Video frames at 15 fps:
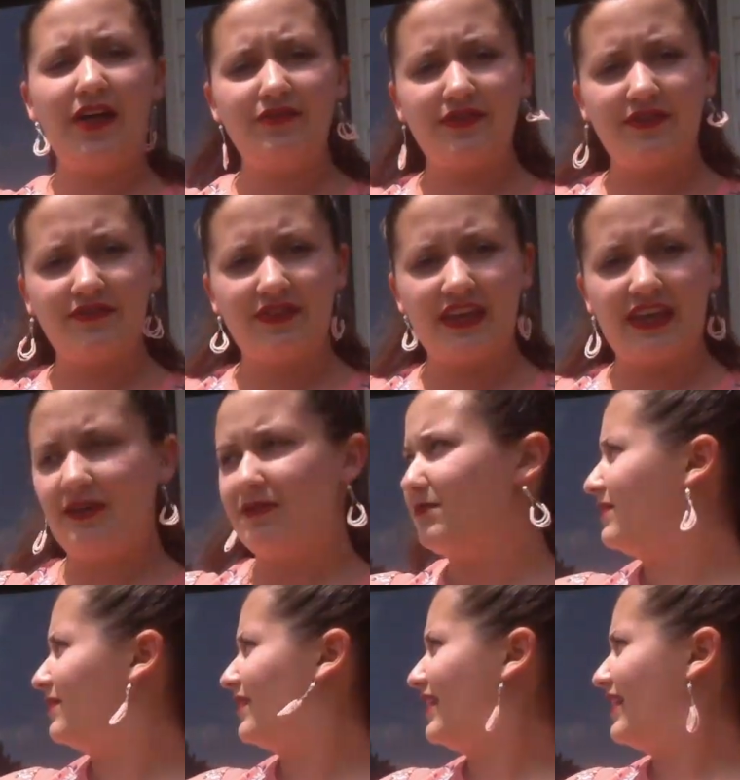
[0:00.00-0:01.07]
12 of them,
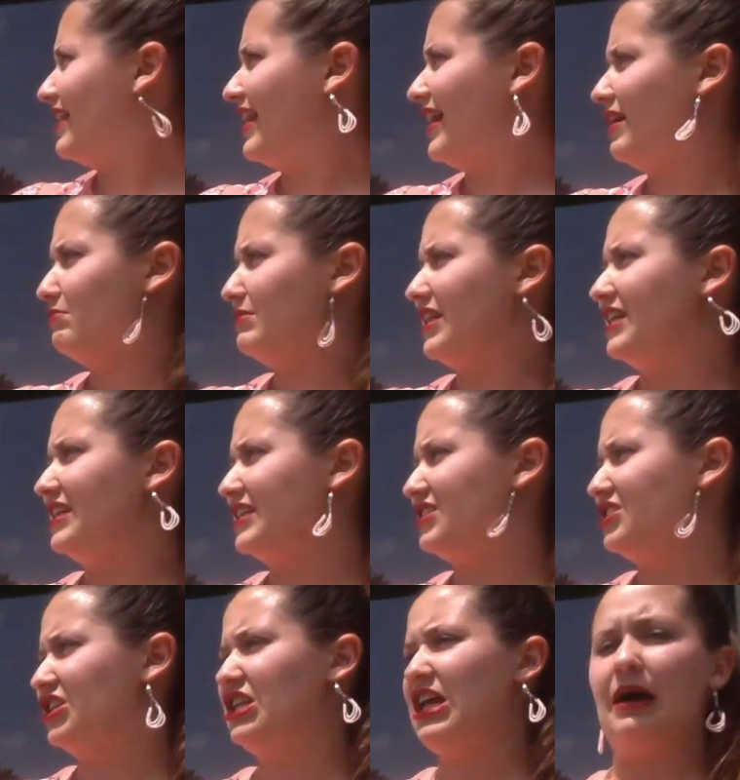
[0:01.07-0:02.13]
how many did
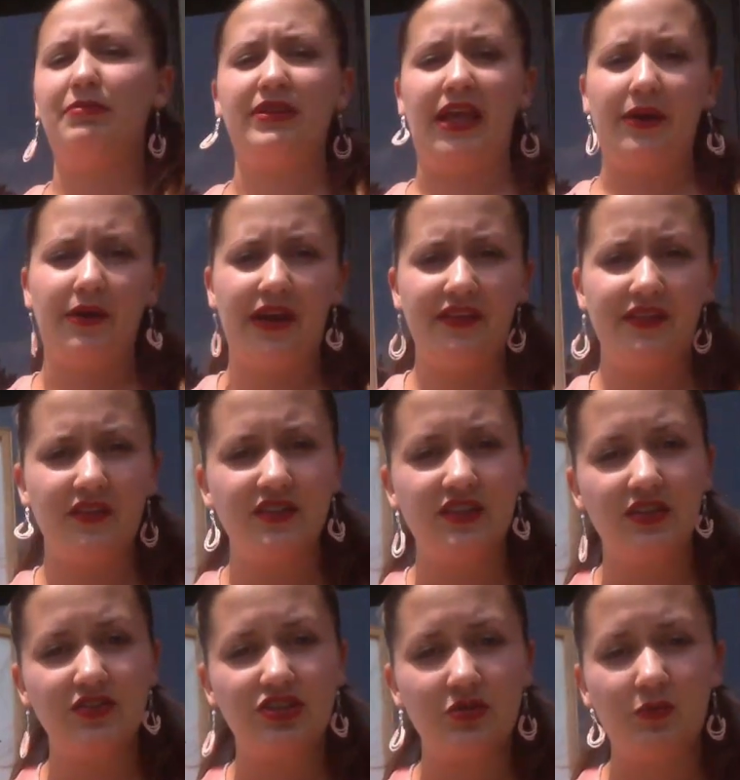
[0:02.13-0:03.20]
she not play with?
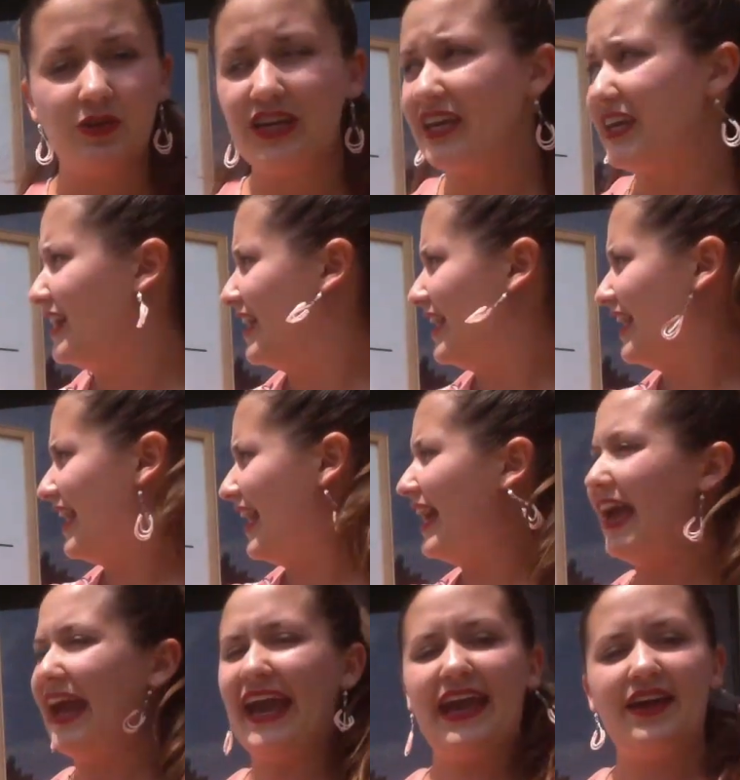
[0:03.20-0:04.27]
So should we
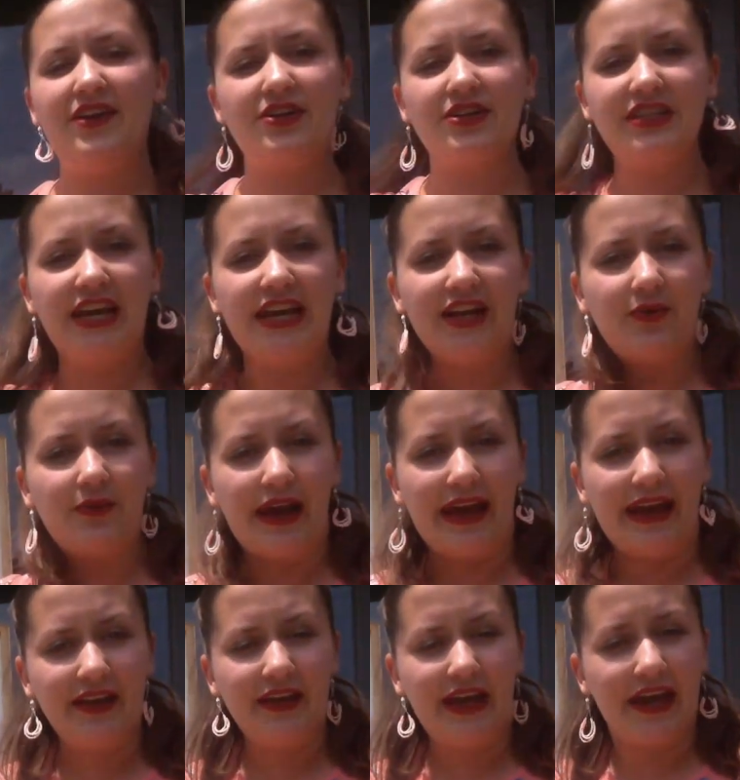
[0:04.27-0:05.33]
add or take
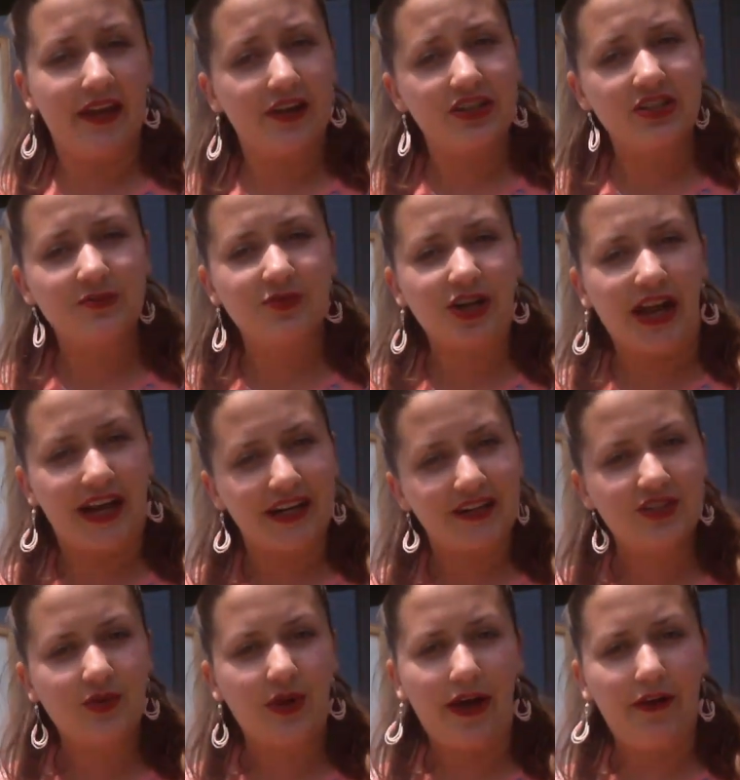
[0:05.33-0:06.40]
away? Add or
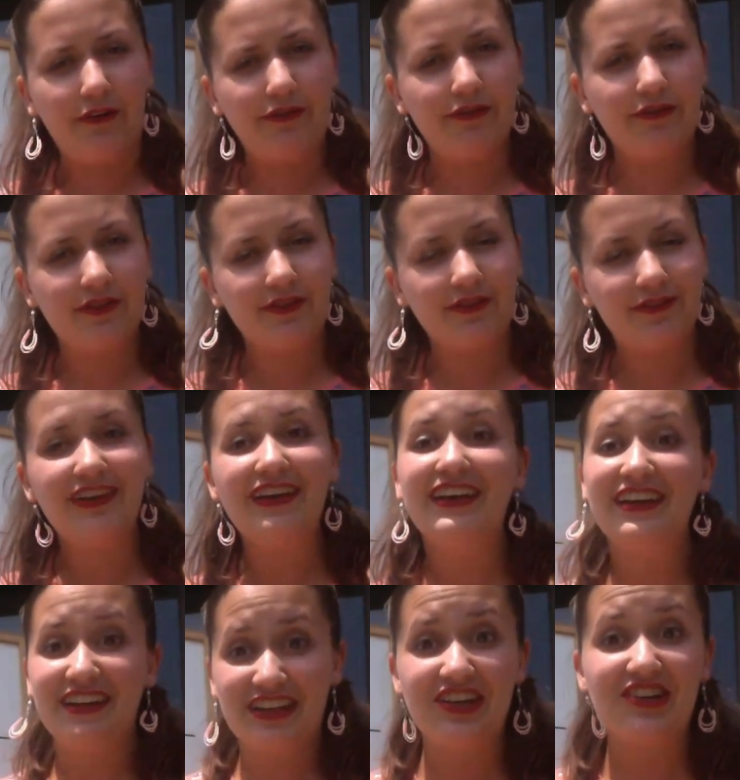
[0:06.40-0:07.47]
subtract 12?
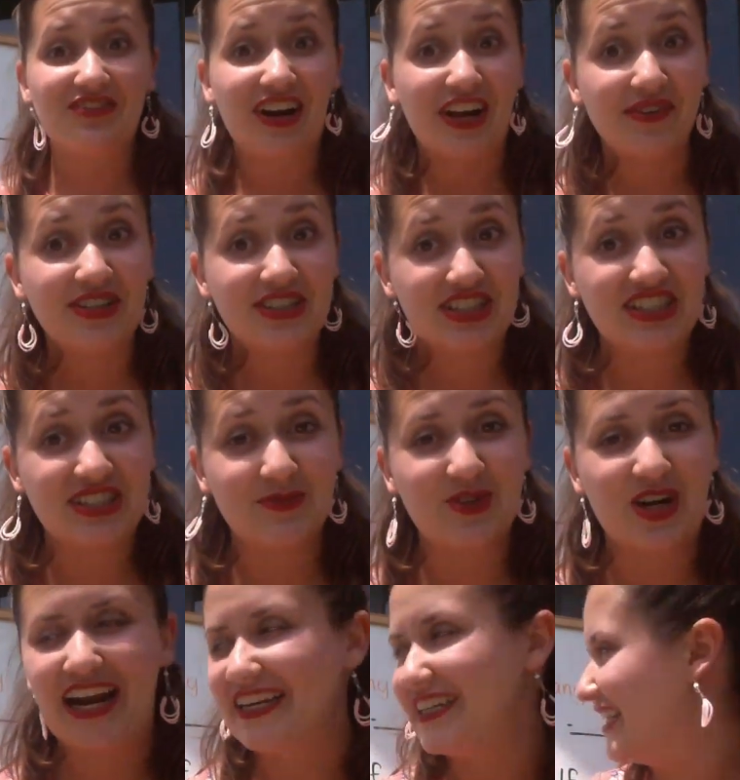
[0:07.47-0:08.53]
You're right, we should
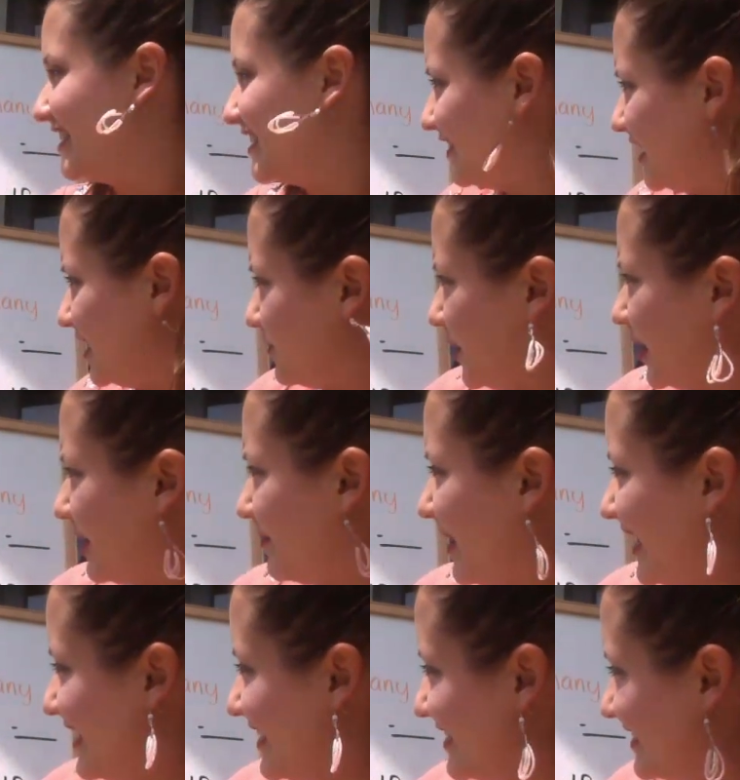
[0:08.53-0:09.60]
subtract it. So let's put our
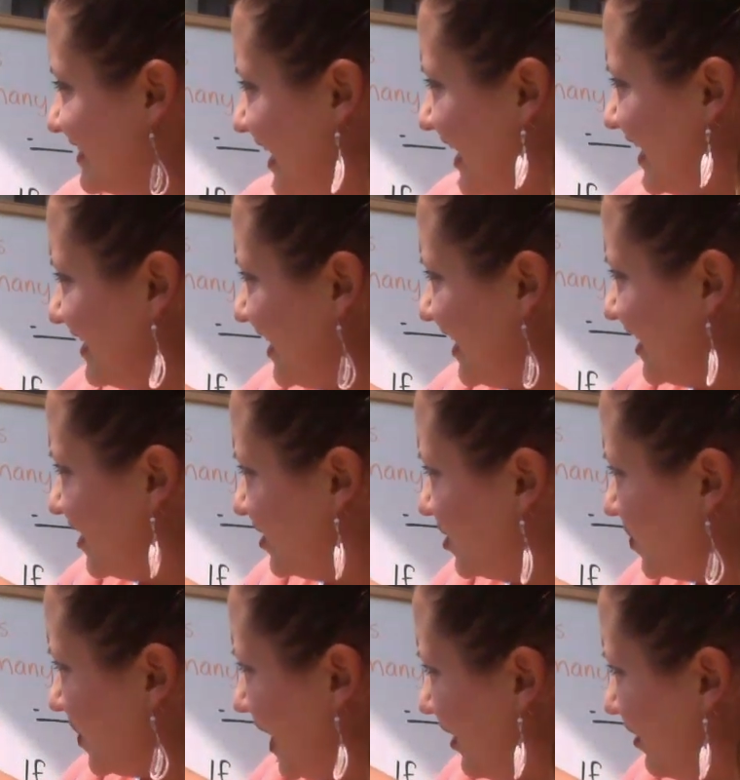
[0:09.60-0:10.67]
minus sign and
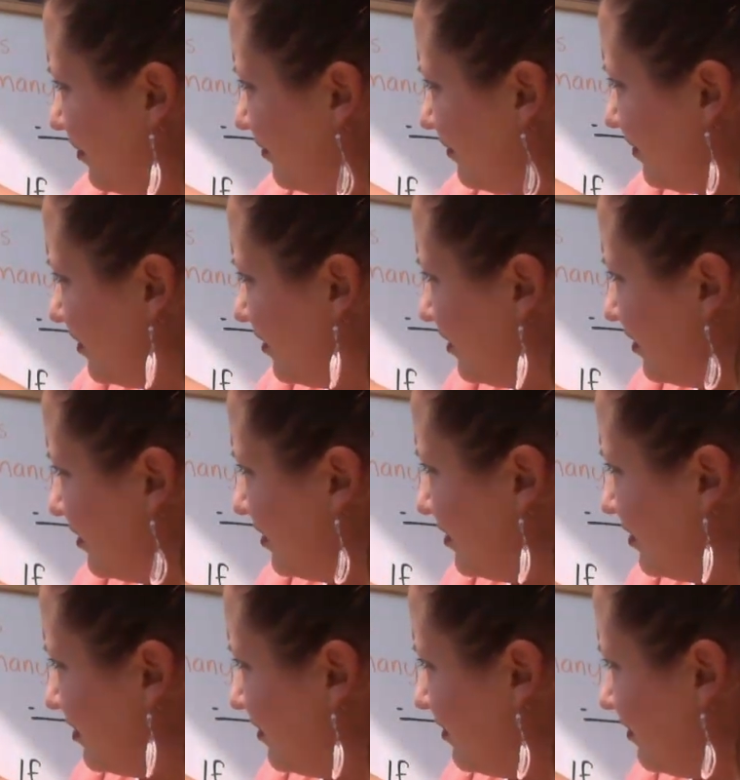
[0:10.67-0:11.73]
12
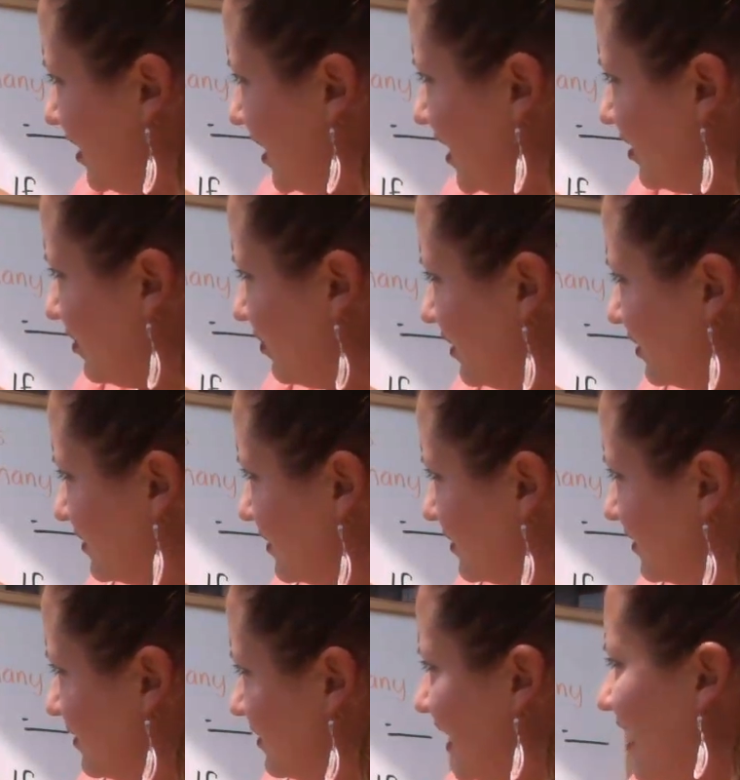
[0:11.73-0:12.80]
equals.
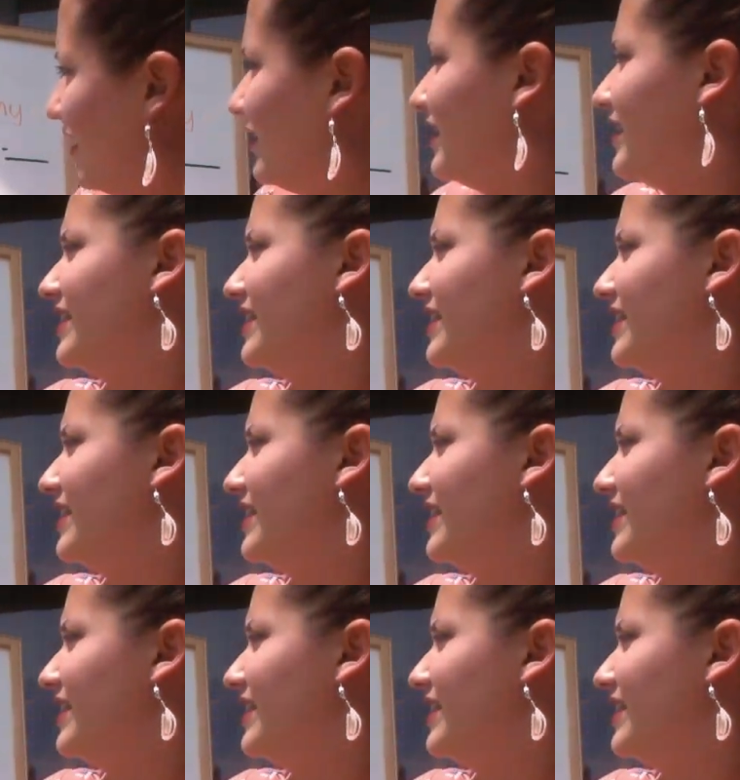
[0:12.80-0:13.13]
Now,